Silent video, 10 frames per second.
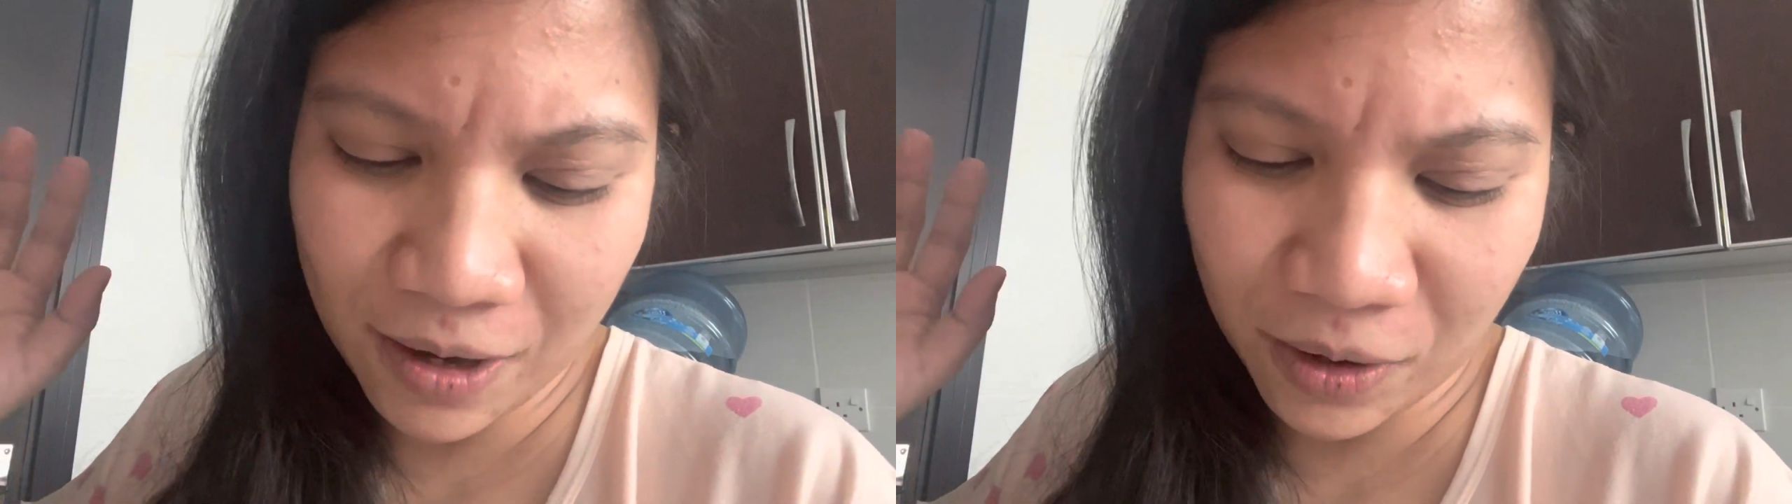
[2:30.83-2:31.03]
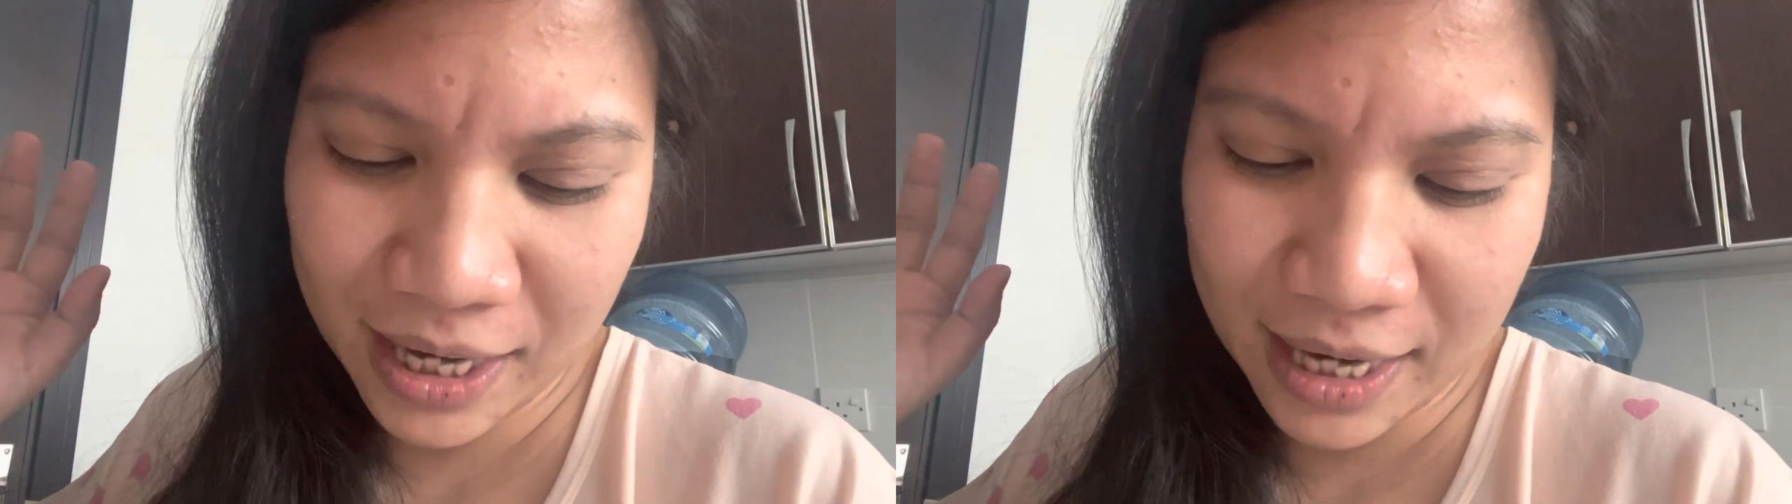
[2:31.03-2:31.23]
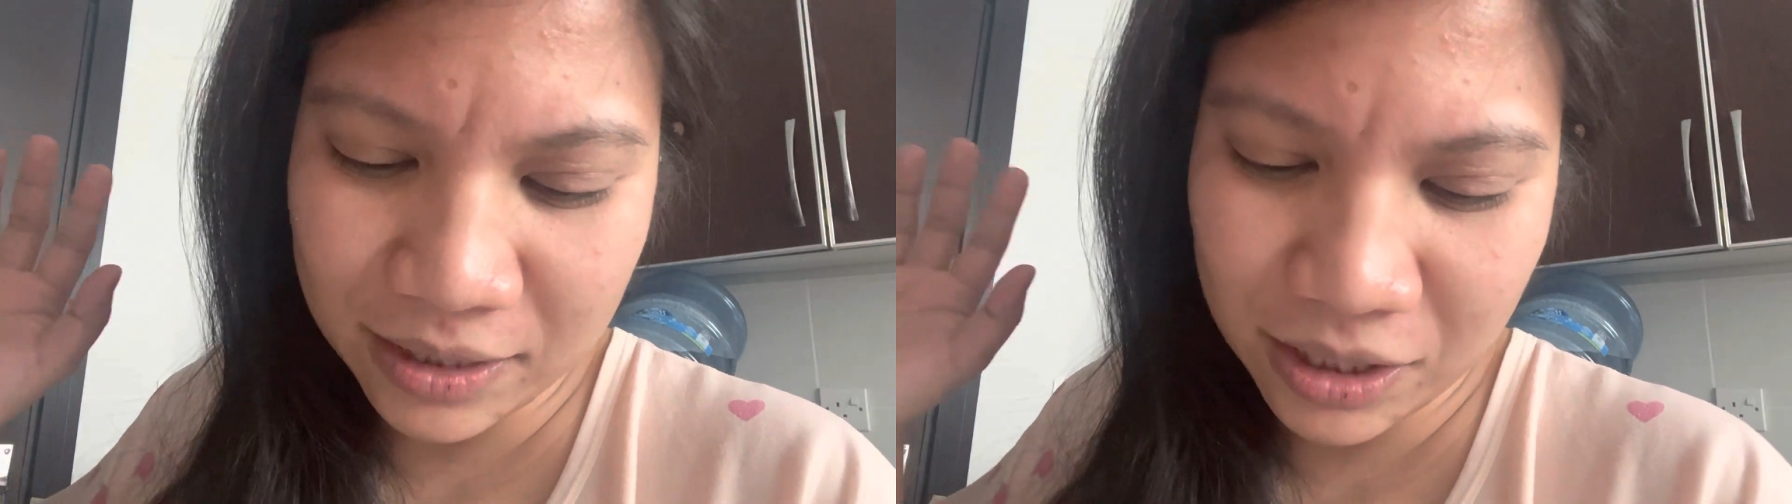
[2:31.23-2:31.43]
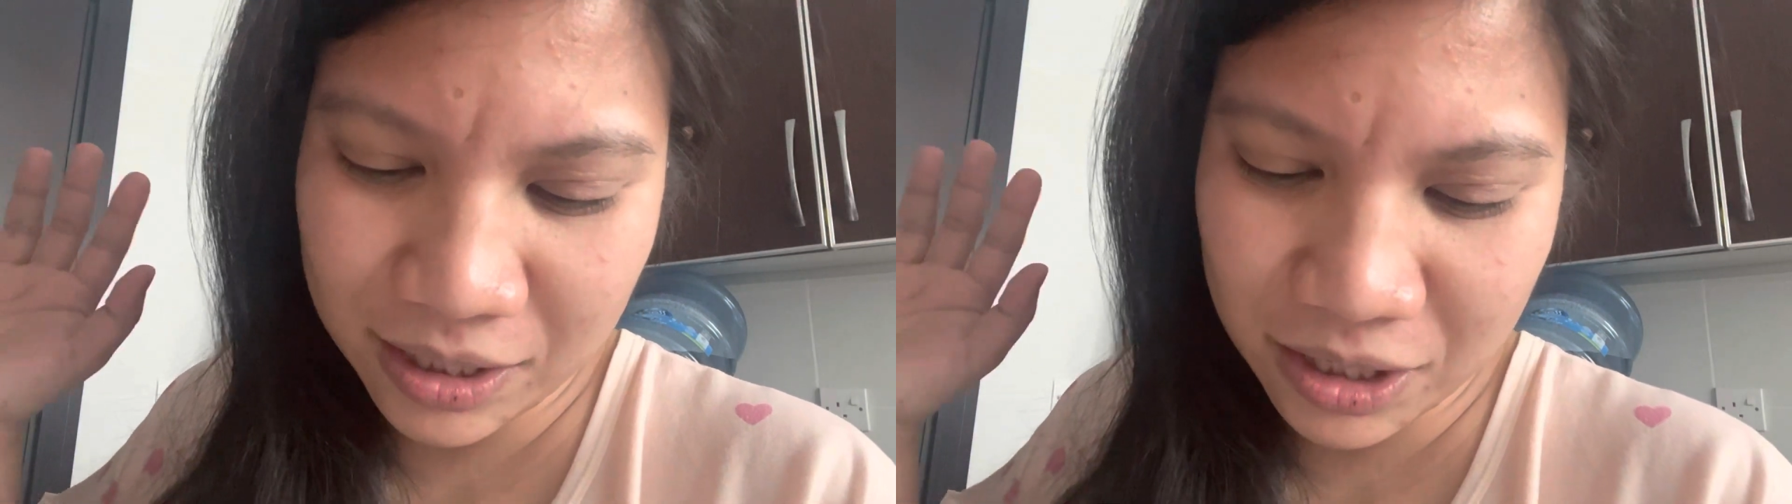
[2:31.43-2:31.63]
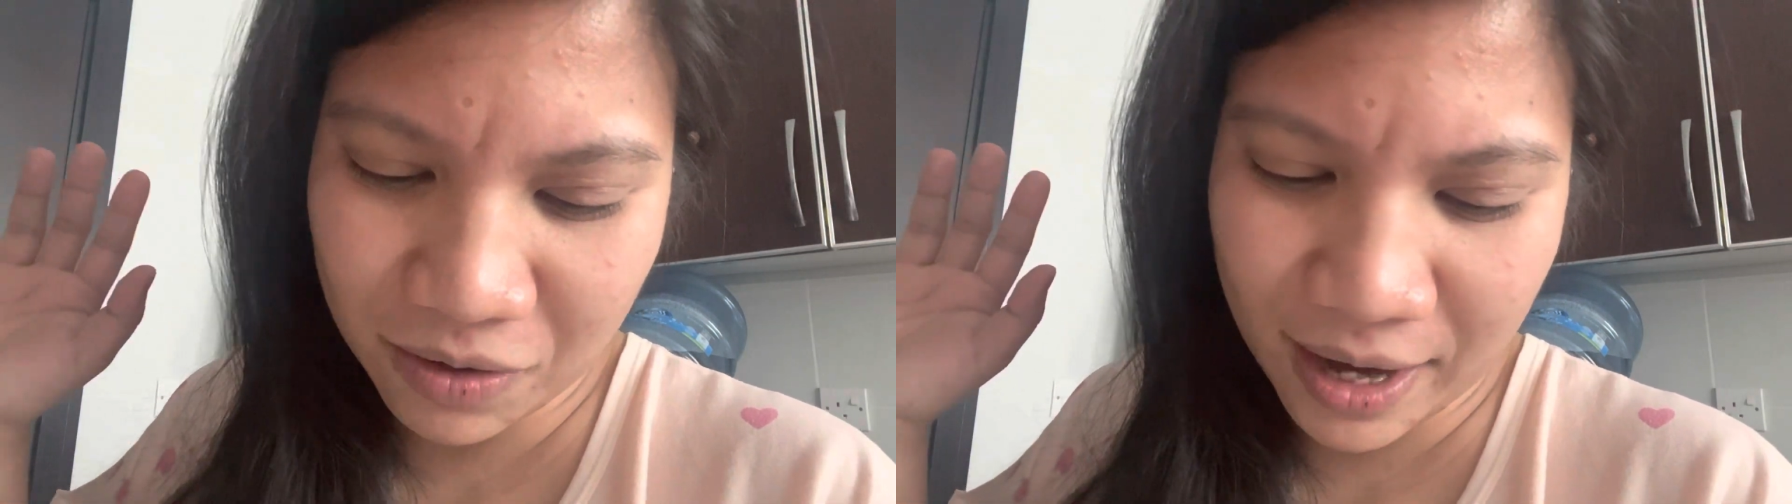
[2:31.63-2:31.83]
Lord God,
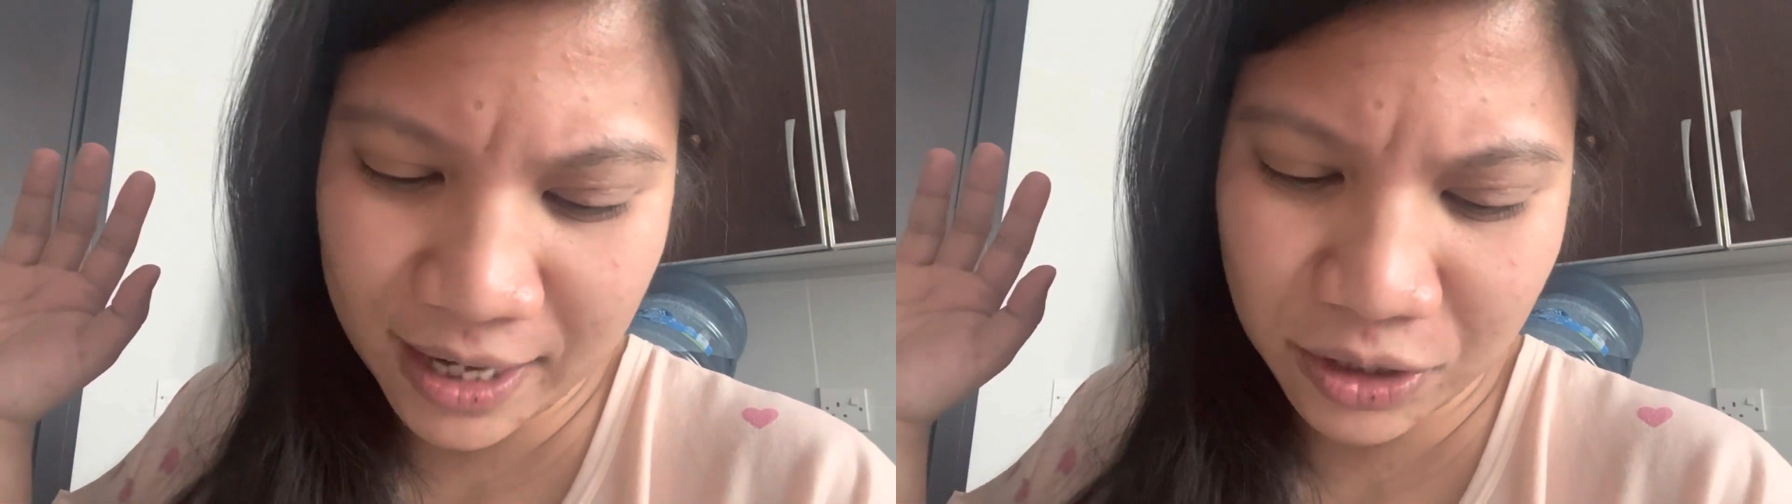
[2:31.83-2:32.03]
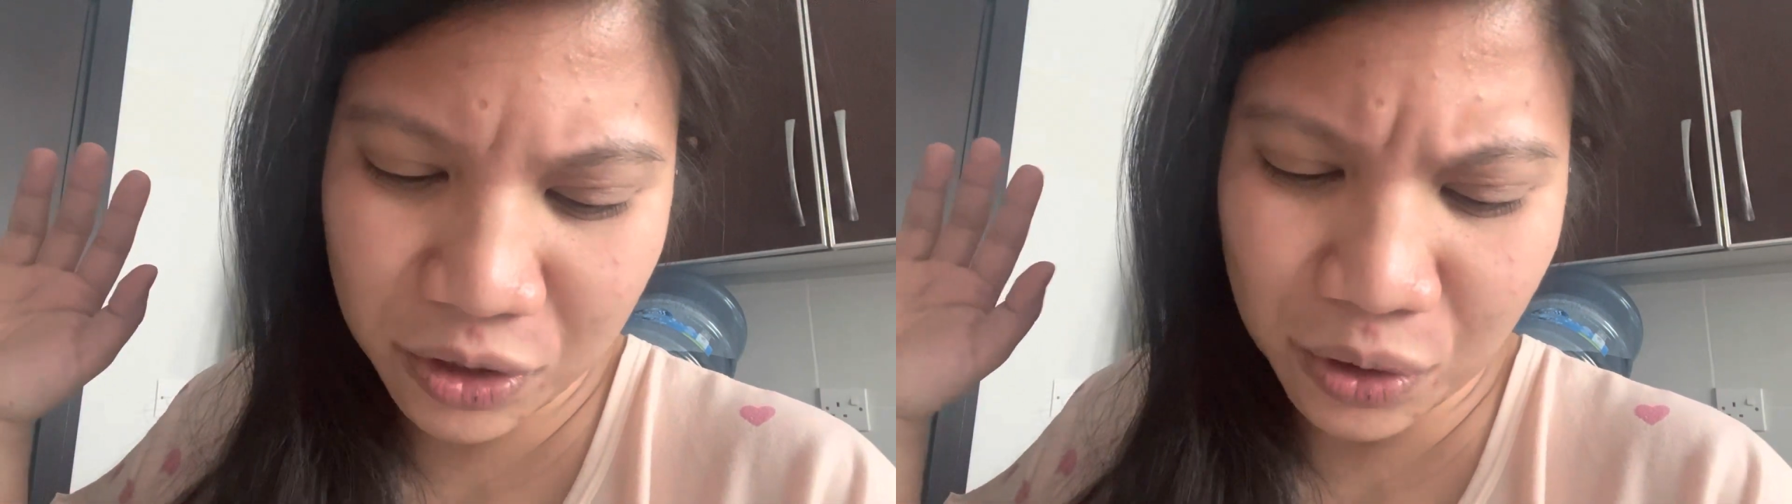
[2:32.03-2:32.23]
Jesus Christ,